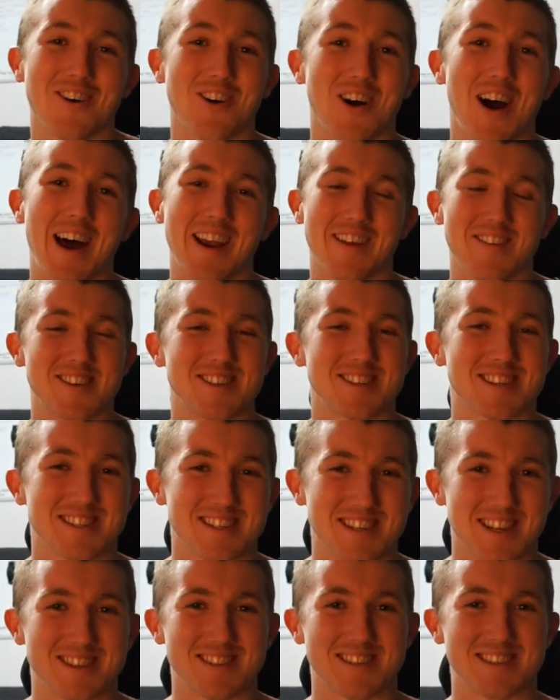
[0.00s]
or Artificial
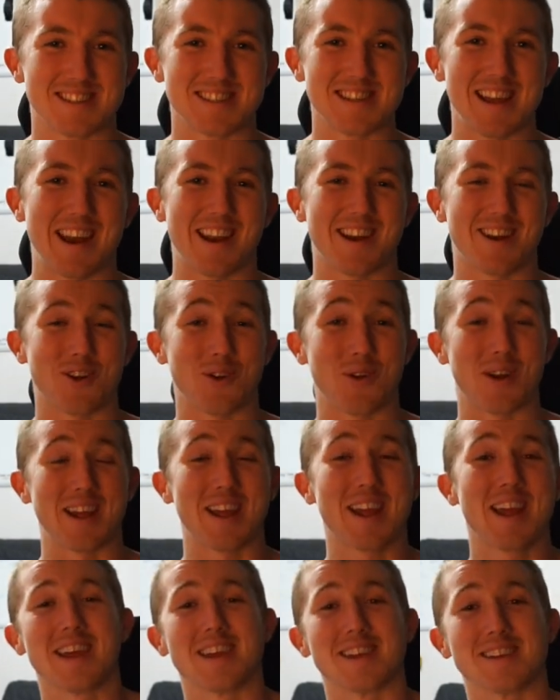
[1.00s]
Intelligence
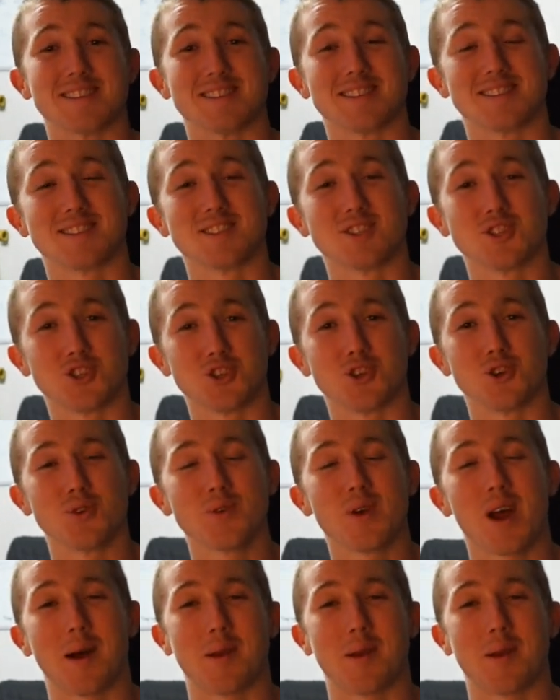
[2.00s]
Nanodegree, is due.